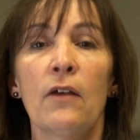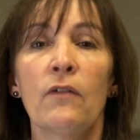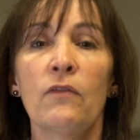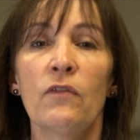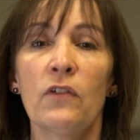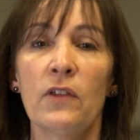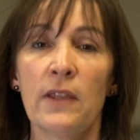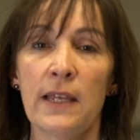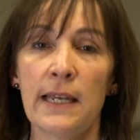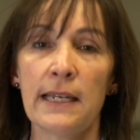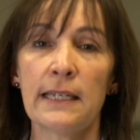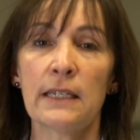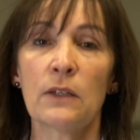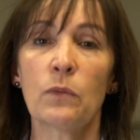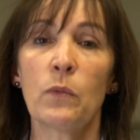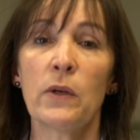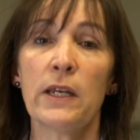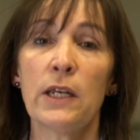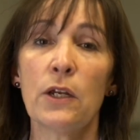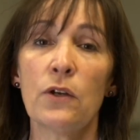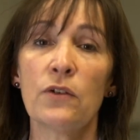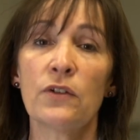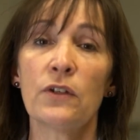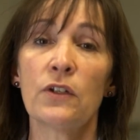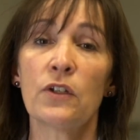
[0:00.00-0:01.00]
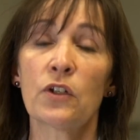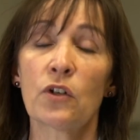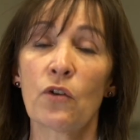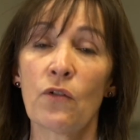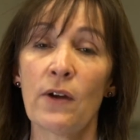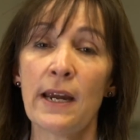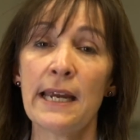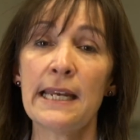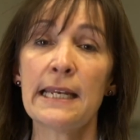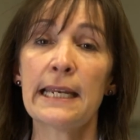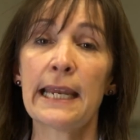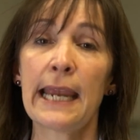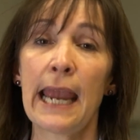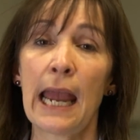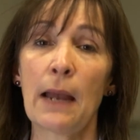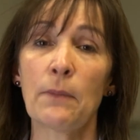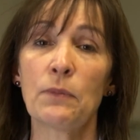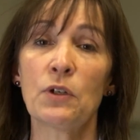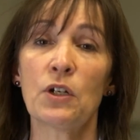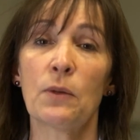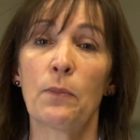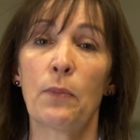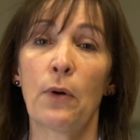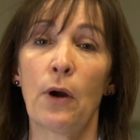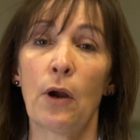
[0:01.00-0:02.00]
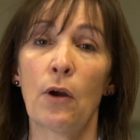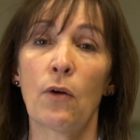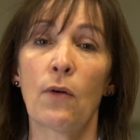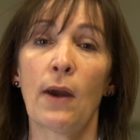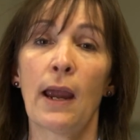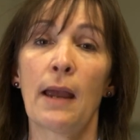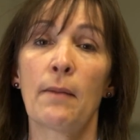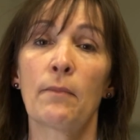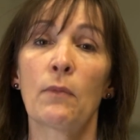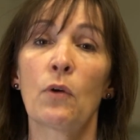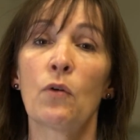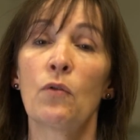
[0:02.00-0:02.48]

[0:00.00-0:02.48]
For this, we use a screen capture program